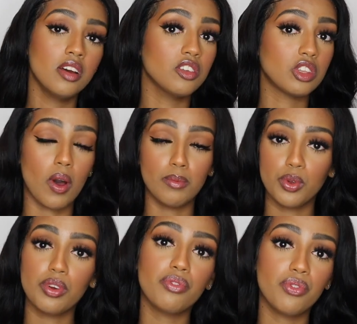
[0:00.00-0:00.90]
So I'm
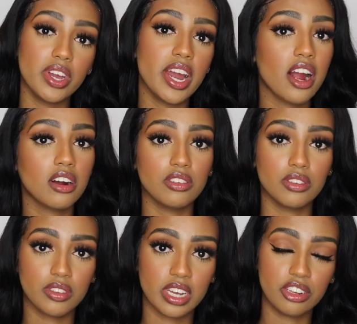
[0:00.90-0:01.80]
doing free hair
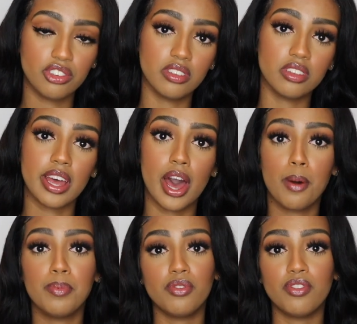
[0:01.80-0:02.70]
consultations to
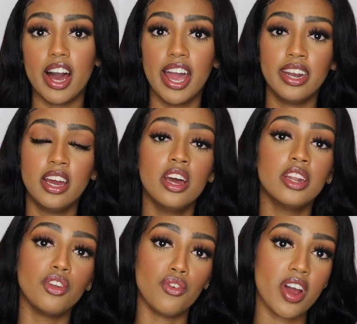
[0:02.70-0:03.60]
help you find
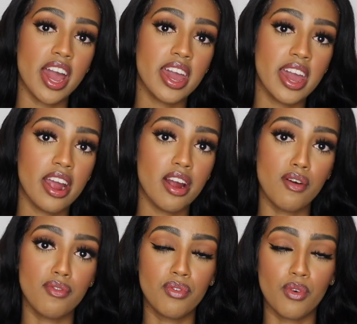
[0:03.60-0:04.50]
the right
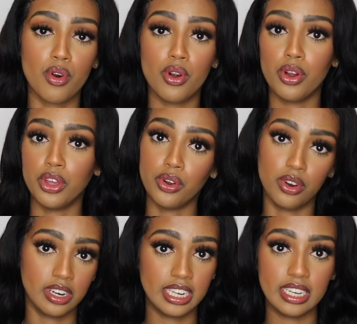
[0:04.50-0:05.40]
hair for
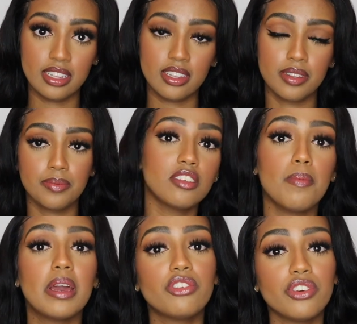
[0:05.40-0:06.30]
your needs. So
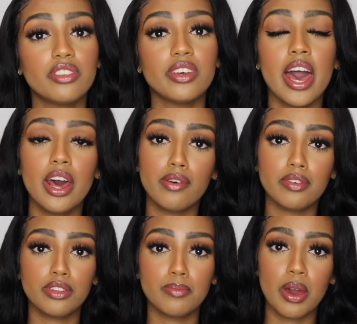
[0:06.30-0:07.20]
make sure to head
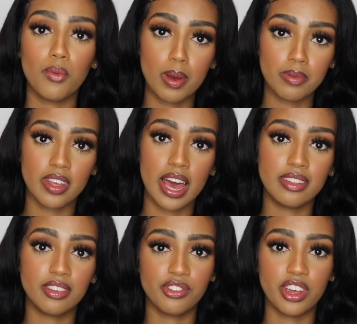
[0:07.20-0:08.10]
over to my
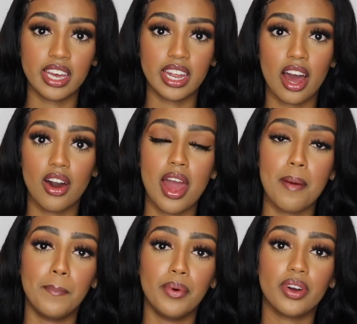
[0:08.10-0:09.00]
website to check it out
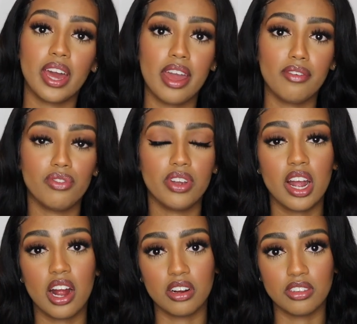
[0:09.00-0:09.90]
and book a free
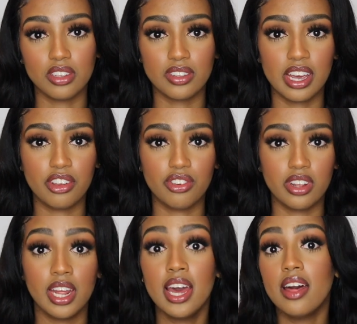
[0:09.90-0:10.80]
hair
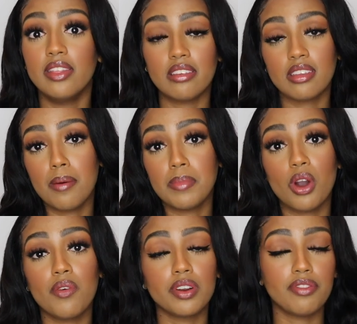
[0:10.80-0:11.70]
consultation. This can be
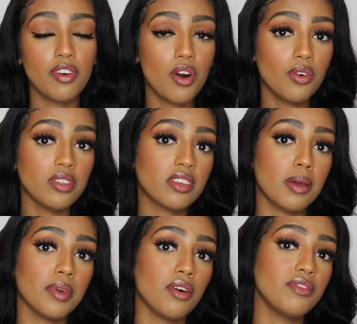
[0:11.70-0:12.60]
over the phone, this can
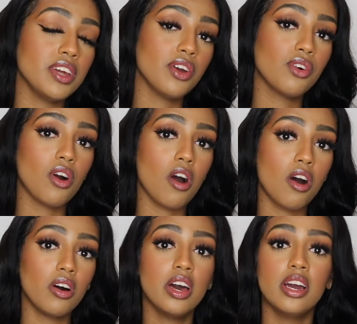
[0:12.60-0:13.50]
be on video
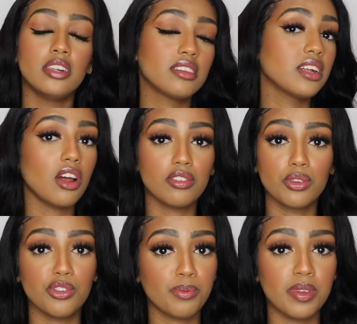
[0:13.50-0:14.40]
call, this can also
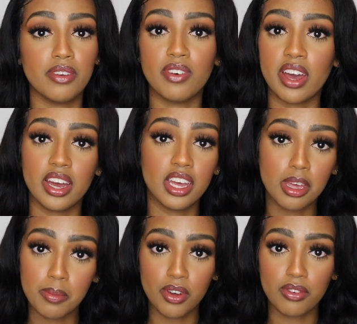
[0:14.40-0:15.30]
just be via
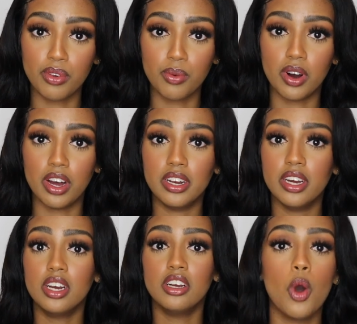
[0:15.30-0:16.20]
email if you want.
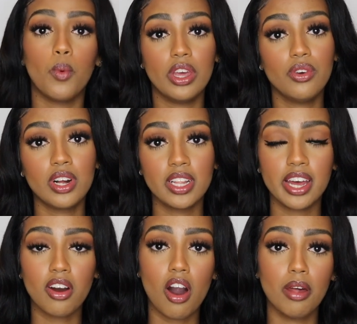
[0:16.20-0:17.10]
When you
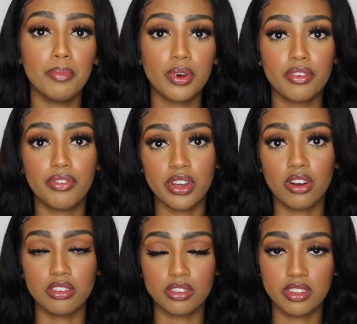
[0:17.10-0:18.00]
click on book a free
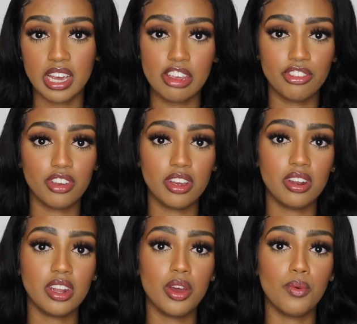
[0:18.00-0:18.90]

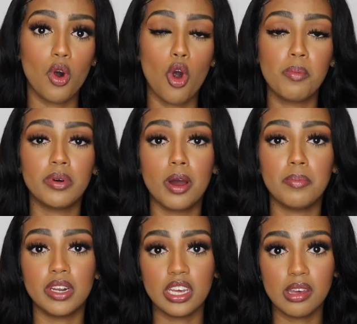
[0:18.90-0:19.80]
consultation, it will open up
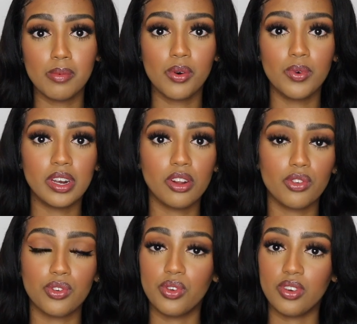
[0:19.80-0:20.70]
an email window
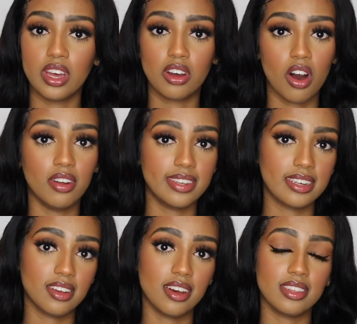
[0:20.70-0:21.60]
so you can
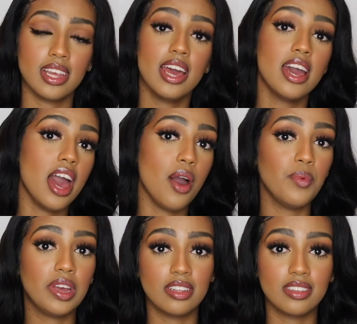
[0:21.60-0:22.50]
contact us and
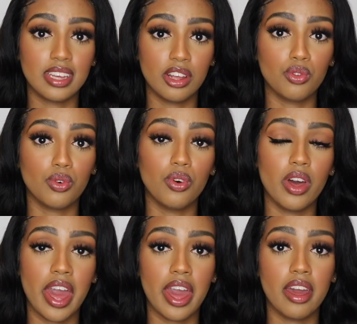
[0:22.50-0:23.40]
we can schedule
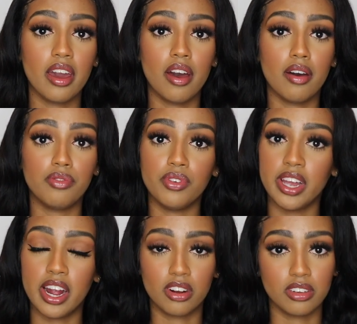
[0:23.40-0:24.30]
a free
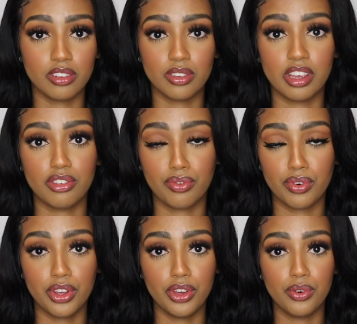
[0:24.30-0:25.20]
hair consultation
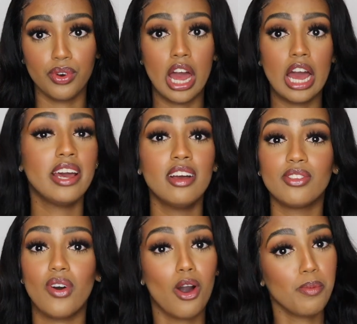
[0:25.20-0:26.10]
for you.
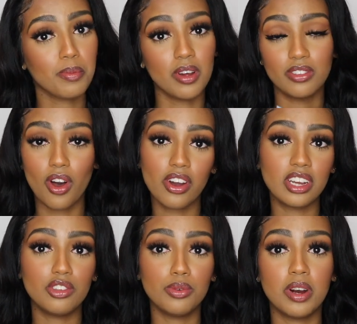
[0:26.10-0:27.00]
So I hope I'm not
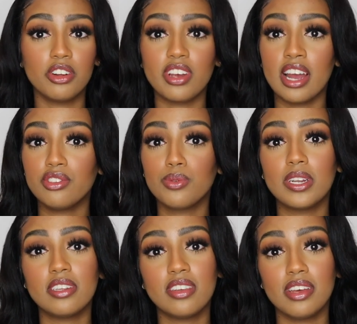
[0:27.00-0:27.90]
talking too much. I just
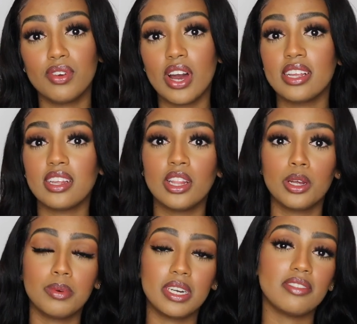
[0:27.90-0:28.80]
wanted to give you guys a
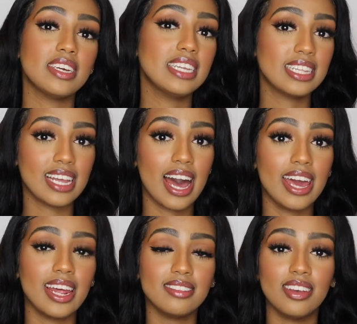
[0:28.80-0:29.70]
little bit of
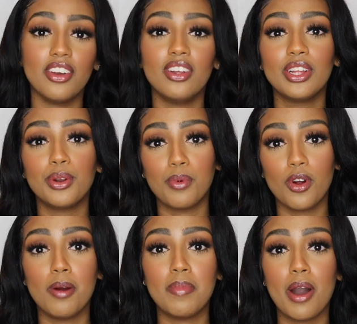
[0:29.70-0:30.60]
insight and tell you a little
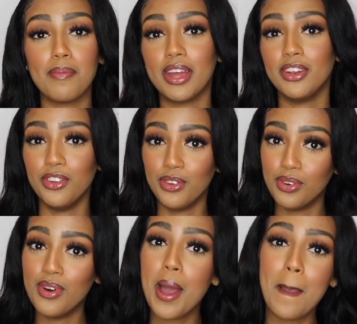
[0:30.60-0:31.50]
more about my
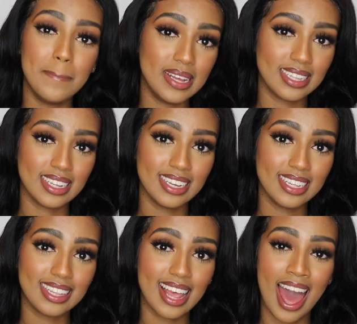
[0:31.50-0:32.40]
new business.
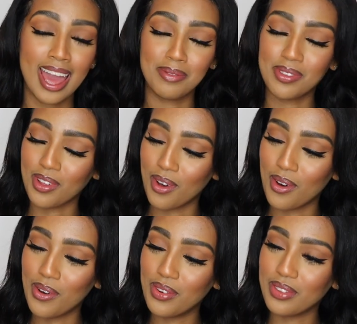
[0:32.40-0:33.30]
I am
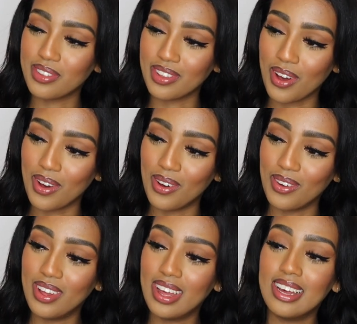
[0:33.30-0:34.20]
so
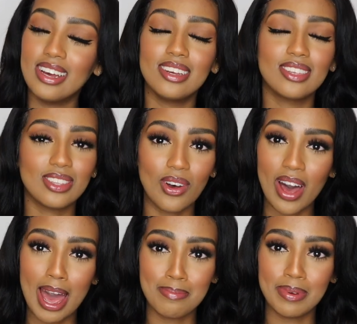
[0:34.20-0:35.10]

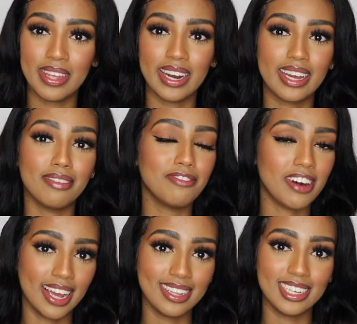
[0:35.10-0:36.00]
happy that I can
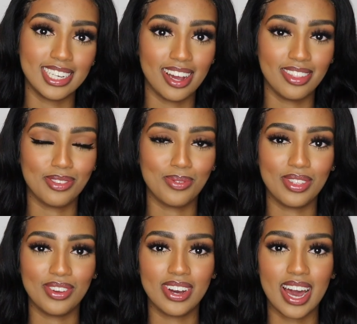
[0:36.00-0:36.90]
finally share this with
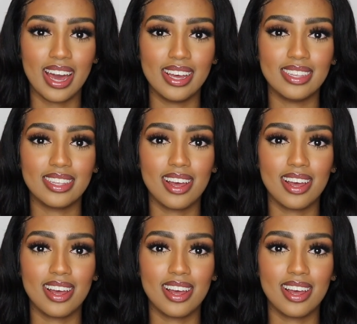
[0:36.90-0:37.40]
you guys.